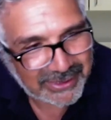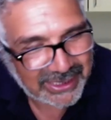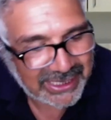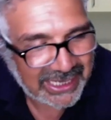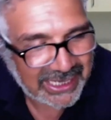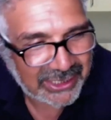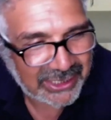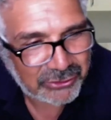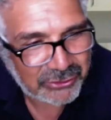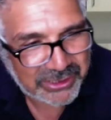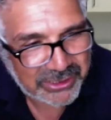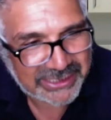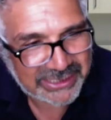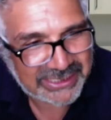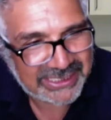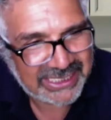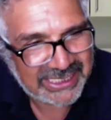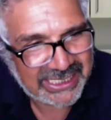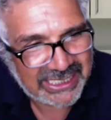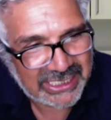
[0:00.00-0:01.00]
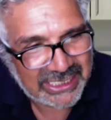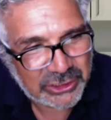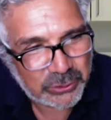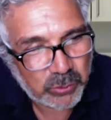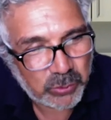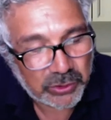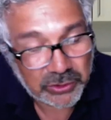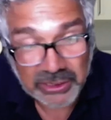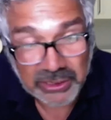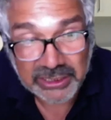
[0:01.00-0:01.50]
interesting-ish
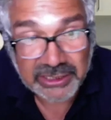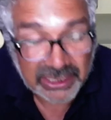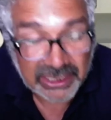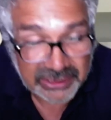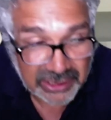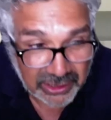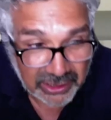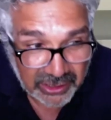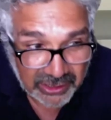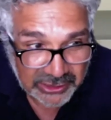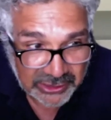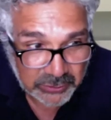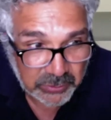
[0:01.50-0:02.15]
one, and, and the last